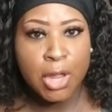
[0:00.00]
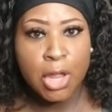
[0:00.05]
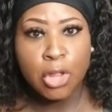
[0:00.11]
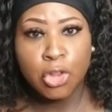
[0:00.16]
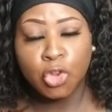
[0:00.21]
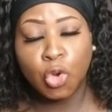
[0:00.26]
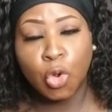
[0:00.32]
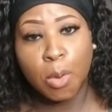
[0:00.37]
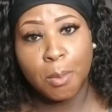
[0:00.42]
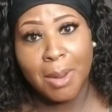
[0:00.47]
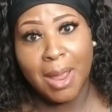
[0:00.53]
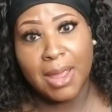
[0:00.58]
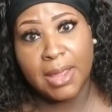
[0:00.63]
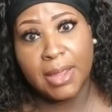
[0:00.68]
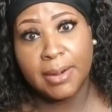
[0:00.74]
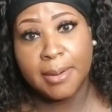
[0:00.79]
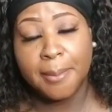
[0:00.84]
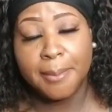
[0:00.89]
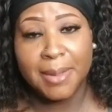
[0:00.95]
doing my
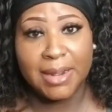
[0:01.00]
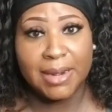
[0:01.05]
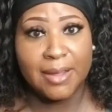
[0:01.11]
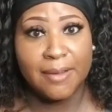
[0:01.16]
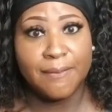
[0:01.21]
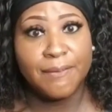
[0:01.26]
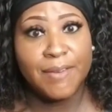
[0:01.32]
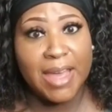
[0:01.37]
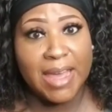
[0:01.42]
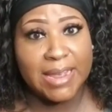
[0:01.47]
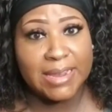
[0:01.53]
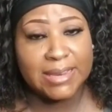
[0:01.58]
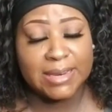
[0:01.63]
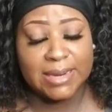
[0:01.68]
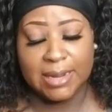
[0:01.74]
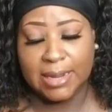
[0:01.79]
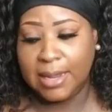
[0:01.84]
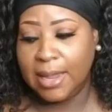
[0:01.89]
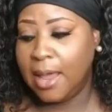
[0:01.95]
intermittent
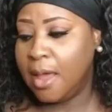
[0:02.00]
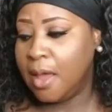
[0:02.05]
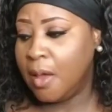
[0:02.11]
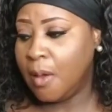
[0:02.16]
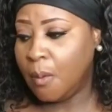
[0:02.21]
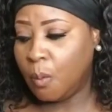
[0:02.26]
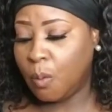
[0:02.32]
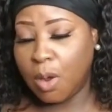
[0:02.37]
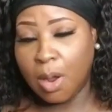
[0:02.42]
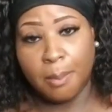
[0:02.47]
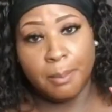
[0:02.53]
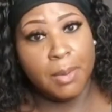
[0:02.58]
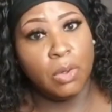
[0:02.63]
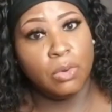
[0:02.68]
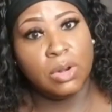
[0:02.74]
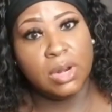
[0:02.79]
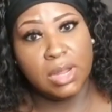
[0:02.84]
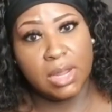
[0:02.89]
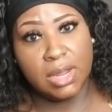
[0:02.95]
fasting, where I'm
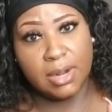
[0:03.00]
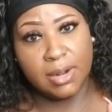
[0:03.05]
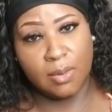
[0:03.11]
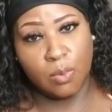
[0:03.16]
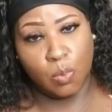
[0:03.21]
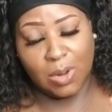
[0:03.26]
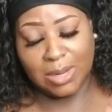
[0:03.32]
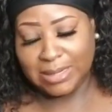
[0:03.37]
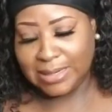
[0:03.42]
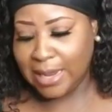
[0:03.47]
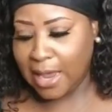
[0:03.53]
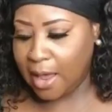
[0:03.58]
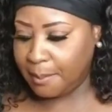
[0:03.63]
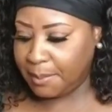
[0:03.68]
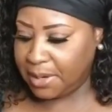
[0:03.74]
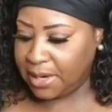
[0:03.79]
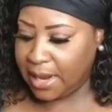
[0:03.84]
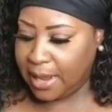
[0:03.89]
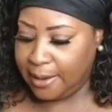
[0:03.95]
only eating 1
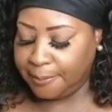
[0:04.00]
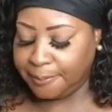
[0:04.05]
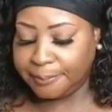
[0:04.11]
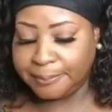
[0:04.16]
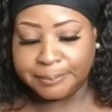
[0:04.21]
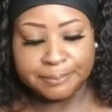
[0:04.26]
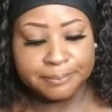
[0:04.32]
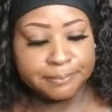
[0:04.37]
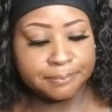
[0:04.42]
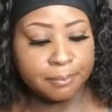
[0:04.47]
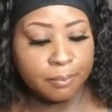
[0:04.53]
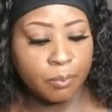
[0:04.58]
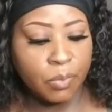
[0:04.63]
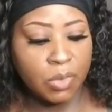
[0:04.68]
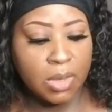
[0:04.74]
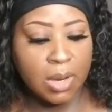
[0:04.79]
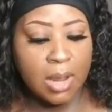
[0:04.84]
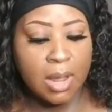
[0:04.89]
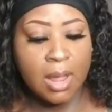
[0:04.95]
time a day.
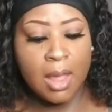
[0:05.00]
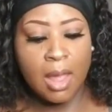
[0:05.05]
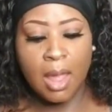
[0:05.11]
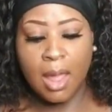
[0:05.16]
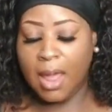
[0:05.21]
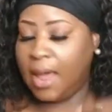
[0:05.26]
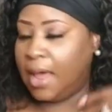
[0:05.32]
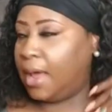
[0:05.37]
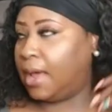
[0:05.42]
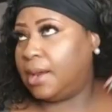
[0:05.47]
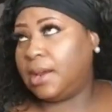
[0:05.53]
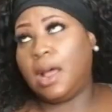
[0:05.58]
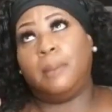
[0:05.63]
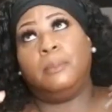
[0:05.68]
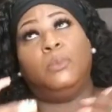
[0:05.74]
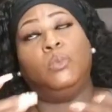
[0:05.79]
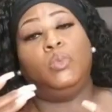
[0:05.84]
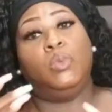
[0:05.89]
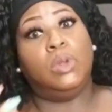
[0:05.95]
And
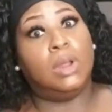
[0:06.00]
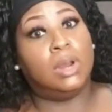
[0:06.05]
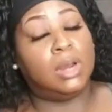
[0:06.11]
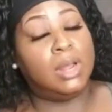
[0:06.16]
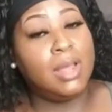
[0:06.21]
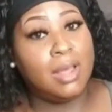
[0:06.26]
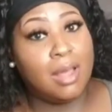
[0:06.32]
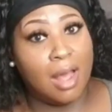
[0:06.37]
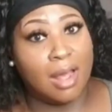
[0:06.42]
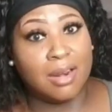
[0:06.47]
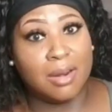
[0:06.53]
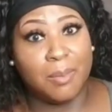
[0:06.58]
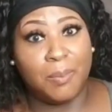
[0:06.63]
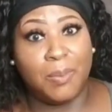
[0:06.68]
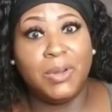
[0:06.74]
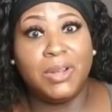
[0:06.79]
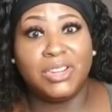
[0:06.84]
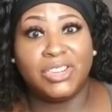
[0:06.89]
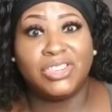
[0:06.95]
I'm really gonna
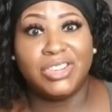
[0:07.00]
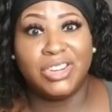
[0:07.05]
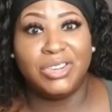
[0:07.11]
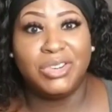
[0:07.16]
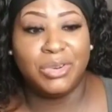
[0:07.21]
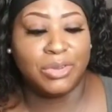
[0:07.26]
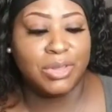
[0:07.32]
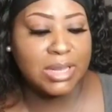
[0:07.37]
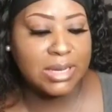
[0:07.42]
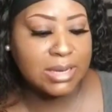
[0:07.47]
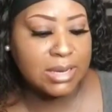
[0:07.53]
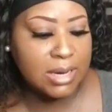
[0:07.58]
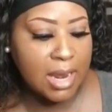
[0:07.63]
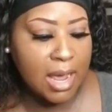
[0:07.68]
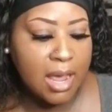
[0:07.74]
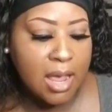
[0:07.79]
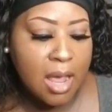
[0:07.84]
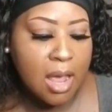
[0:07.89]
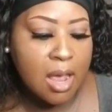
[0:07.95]
push to do this
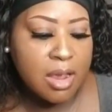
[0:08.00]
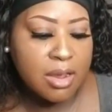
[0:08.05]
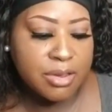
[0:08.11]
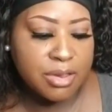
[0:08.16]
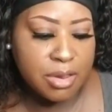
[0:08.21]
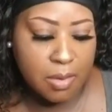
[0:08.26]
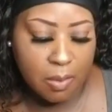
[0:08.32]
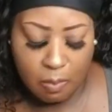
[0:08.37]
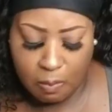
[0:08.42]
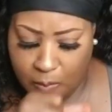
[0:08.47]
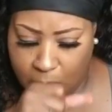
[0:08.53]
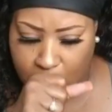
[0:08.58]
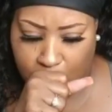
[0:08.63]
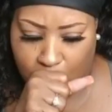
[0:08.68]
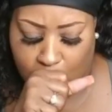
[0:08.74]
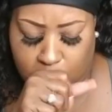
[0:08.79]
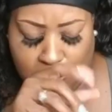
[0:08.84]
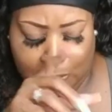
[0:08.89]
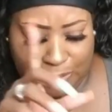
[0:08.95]
today.
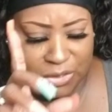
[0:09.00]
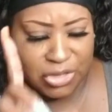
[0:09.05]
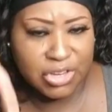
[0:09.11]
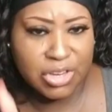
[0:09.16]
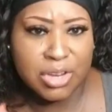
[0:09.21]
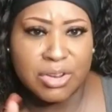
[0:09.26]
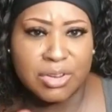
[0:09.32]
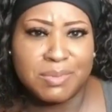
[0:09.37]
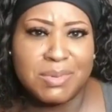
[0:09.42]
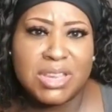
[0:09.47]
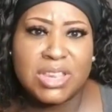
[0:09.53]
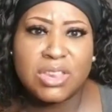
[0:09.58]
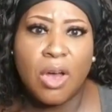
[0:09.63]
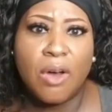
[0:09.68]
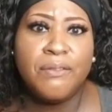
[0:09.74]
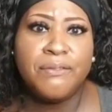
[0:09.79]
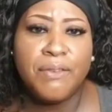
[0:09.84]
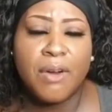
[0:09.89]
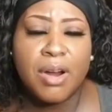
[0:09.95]
Excuse me.
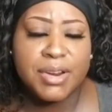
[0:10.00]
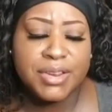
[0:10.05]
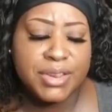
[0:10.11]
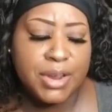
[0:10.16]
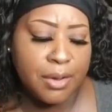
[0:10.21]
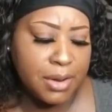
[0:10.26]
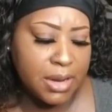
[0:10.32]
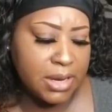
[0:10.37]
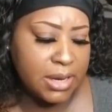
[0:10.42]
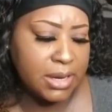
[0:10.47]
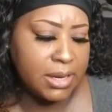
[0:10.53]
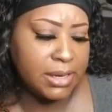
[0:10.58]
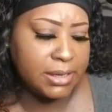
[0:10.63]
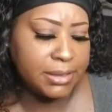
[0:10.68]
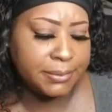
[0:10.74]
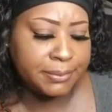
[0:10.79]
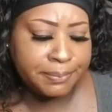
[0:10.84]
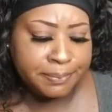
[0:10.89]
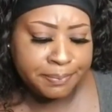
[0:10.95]
So far, so good.